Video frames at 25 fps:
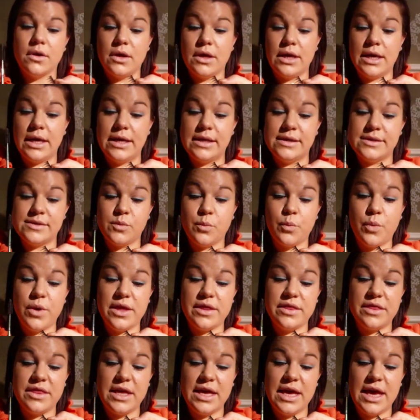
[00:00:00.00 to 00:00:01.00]
is
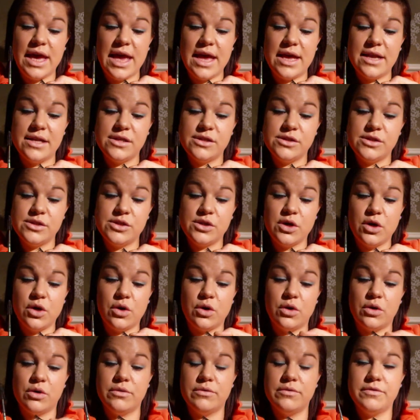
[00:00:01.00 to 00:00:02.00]
with the end
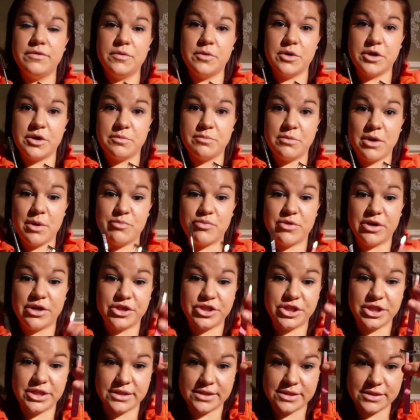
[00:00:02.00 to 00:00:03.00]
of one of my
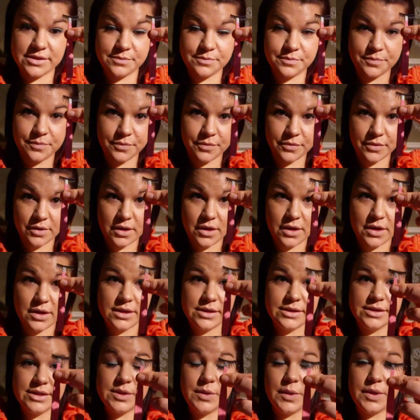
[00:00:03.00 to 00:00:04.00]
brushes.
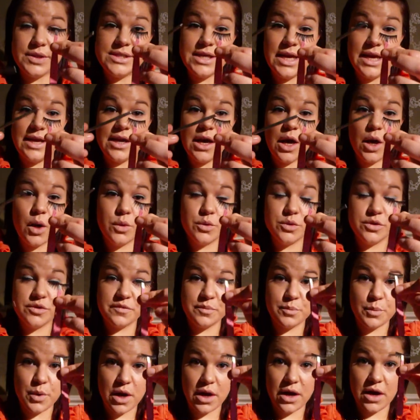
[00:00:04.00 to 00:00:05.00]
So I take hold of
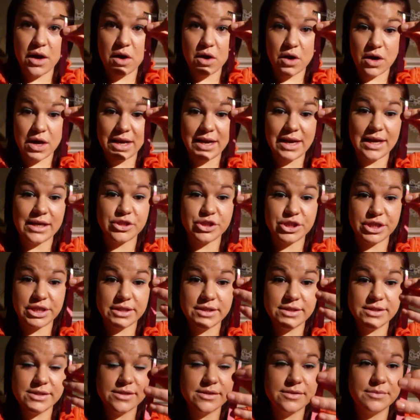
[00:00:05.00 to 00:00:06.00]
my
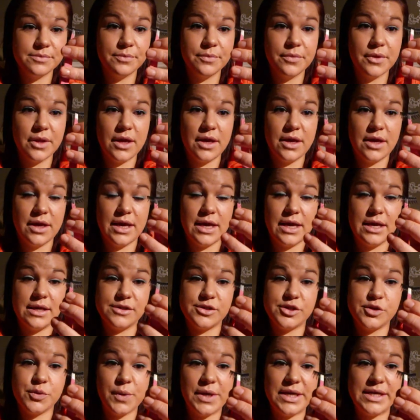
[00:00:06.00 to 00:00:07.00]
eyelashes in
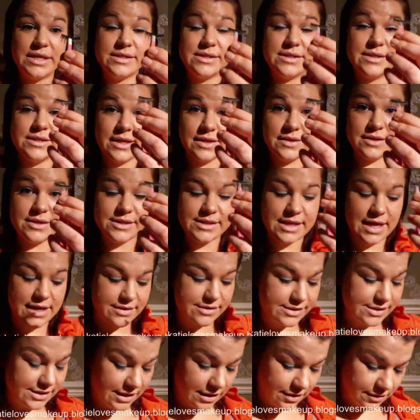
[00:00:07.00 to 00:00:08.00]
tweezers in the
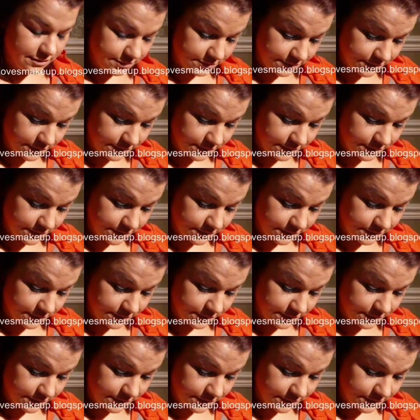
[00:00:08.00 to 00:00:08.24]
centre,